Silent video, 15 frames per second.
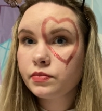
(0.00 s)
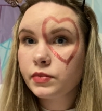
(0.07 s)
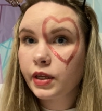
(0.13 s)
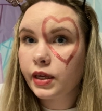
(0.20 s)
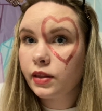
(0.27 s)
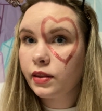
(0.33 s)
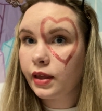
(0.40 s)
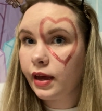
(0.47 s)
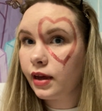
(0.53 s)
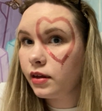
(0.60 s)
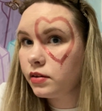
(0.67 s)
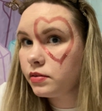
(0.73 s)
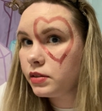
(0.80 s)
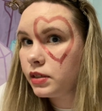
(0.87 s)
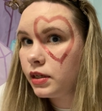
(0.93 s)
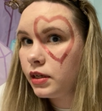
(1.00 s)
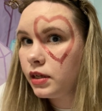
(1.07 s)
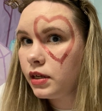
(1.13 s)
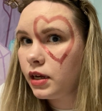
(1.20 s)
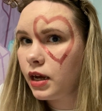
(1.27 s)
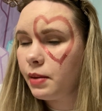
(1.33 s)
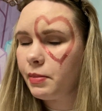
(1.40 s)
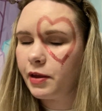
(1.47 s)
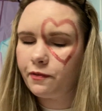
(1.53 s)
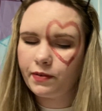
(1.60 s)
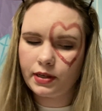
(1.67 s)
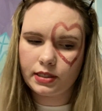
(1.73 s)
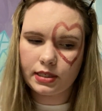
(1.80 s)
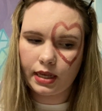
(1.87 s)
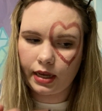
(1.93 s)
Like that. I might
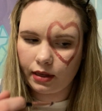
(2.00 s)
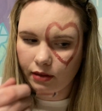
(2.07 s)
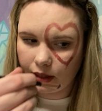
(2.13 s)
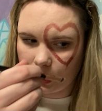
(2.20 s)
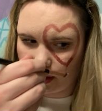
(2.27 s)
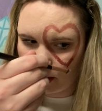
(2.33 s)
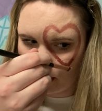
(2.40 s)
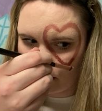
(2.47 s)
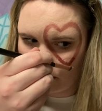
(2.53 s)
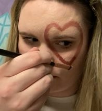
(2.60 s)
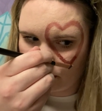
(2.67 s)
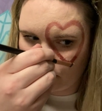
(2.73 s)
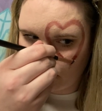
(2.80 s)
fix that later.